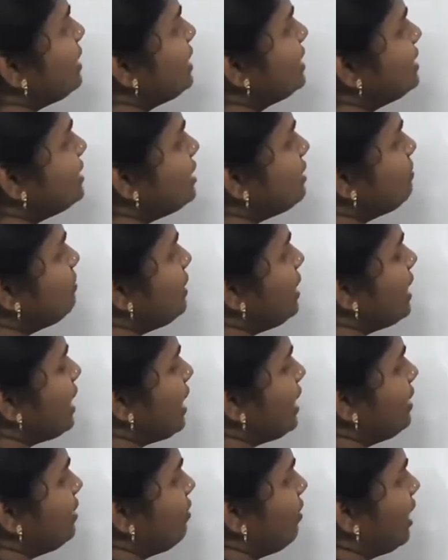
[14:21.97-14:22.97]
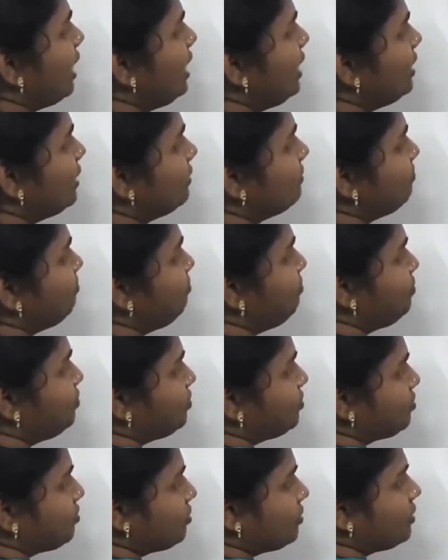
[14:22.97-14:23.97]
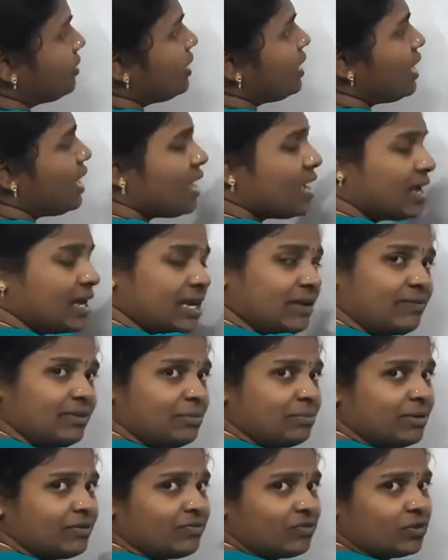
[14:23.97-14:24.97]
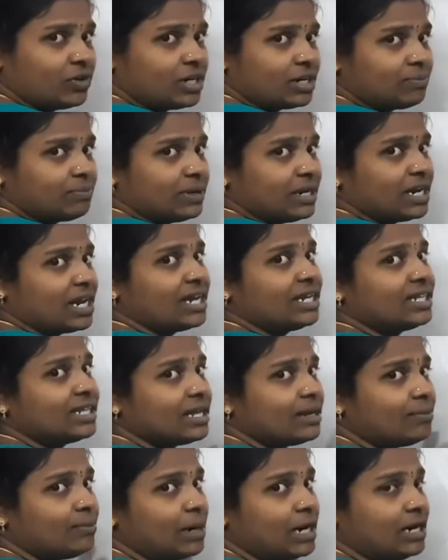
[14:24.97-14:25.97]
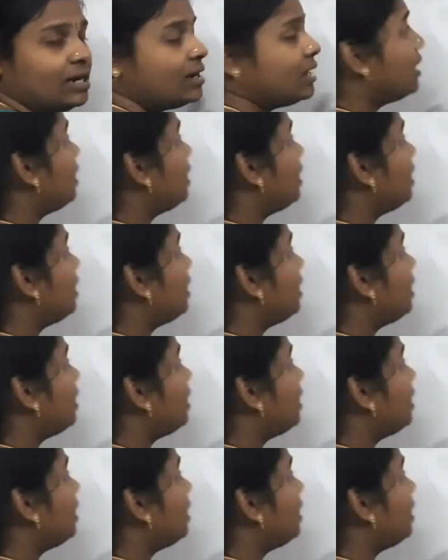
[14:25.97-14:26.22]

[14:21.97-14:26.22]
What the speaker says: is 999, right? Even before 999,